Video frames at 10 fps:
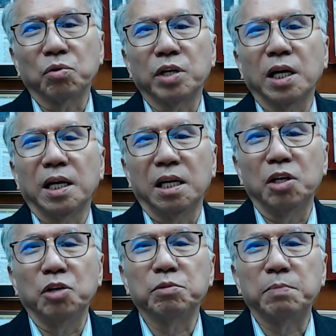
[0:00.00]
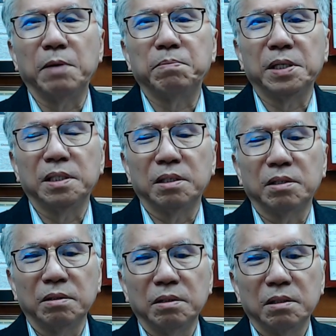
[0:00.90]
looking at a newspaper, you
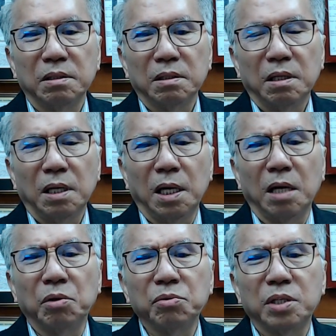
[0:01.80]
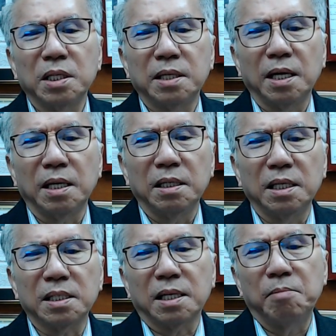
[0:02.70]
know, and I noticed that
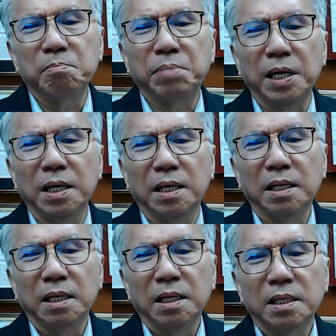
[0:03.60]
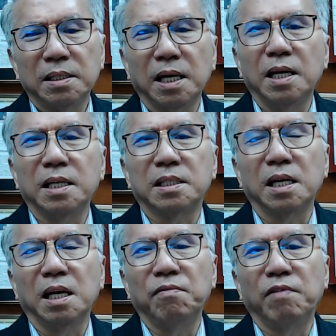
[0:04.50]
this company say it's
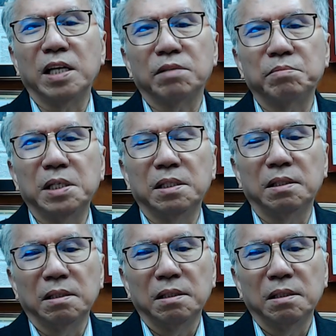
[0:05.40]
an investment